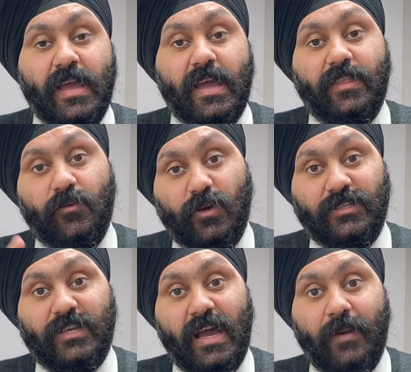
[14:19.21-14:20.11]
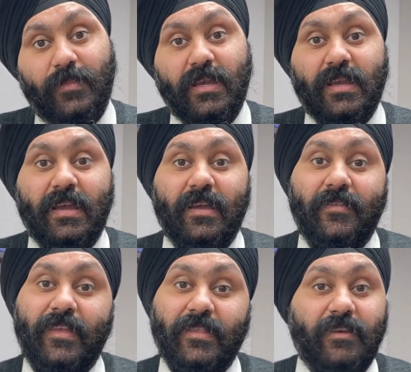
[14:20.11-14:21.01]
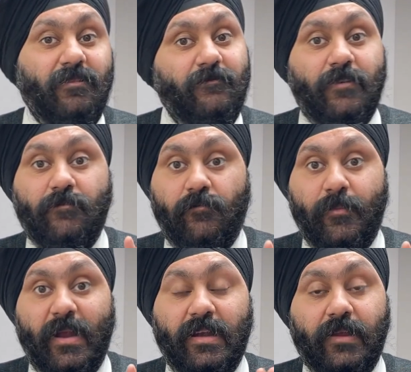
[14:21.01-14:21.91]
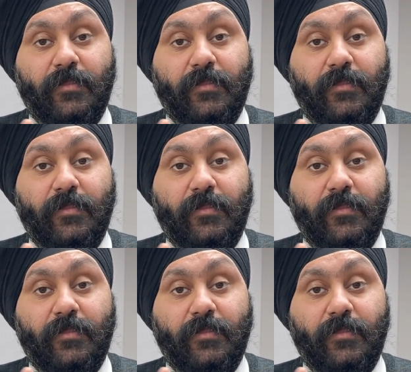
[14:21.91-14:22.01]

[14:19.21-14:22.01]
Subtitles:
And then once they're happy, then they will waive off the penalty.